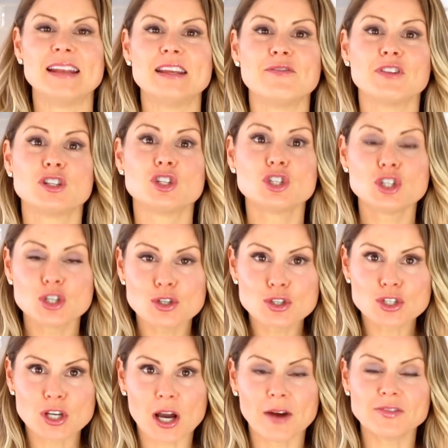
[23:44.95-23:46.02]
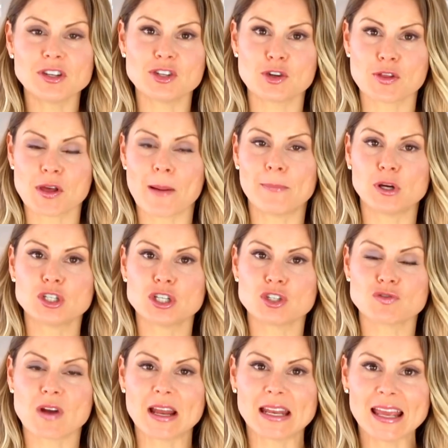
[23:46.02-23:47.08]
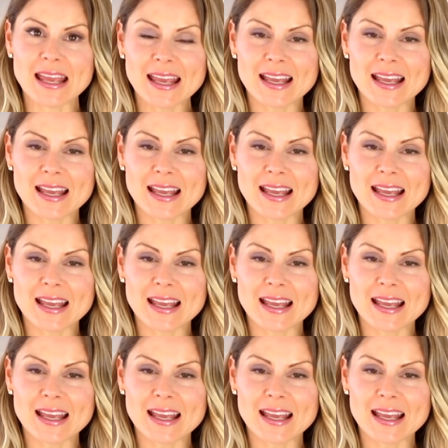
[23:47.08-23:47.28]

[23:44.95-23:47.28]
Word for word: And if it's too soft and your thumb mushes right